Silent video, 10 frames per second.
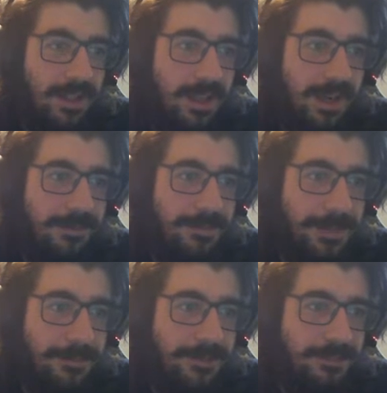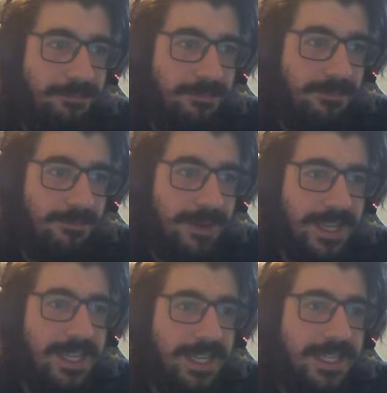and I want people to
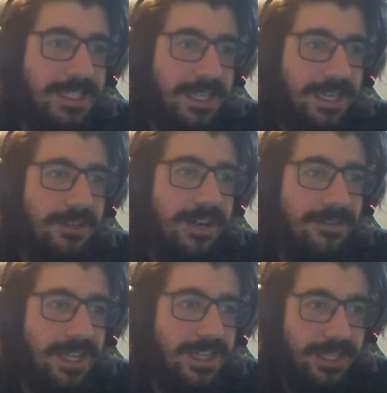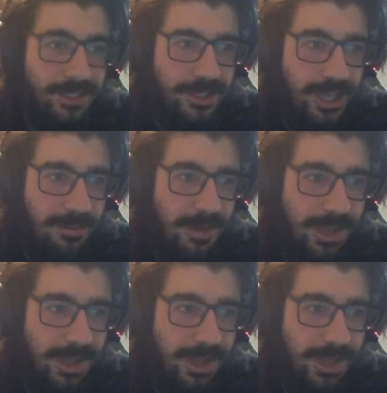recognize that oh, I've done this job.